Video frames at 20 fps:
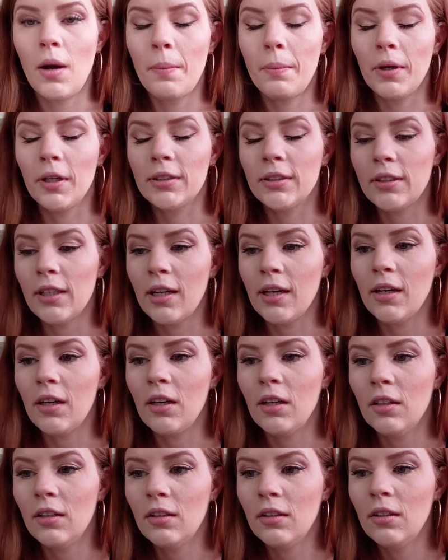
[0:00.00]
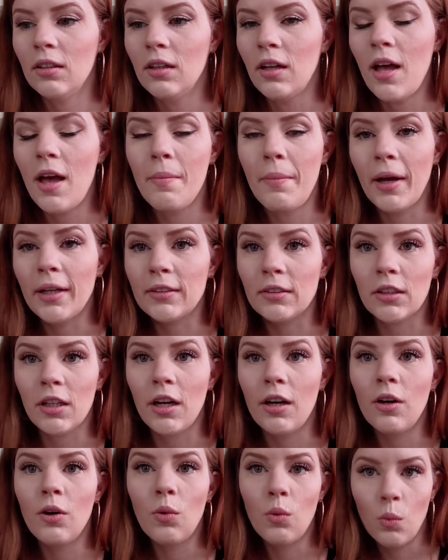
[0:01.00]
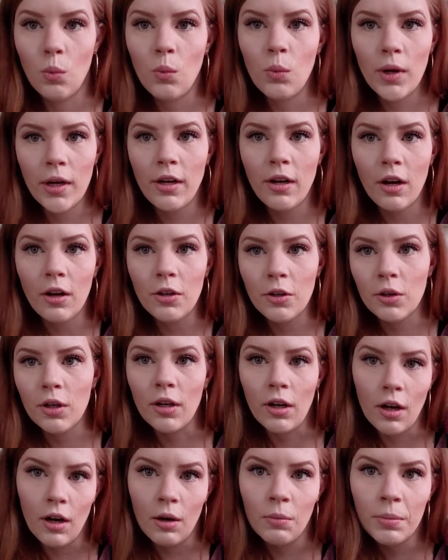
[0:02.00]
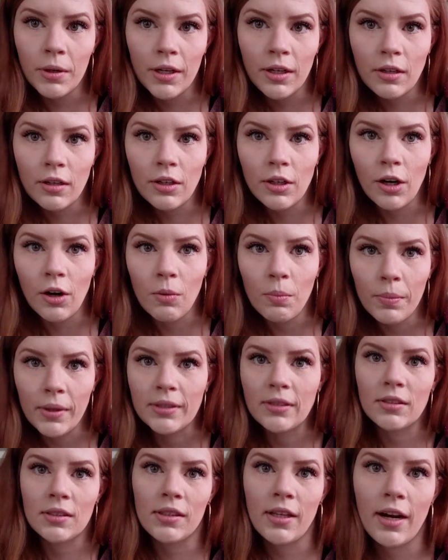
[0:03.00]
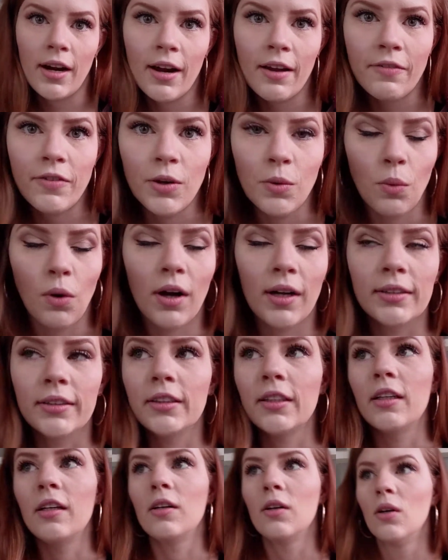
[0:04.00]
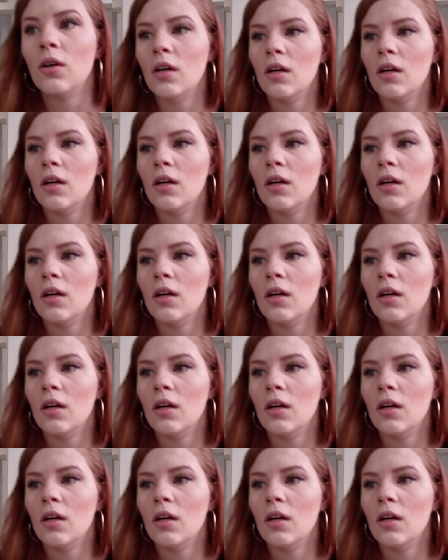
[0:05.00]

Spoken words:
Brazil and Mexico, we know you can open your own business there if you want to.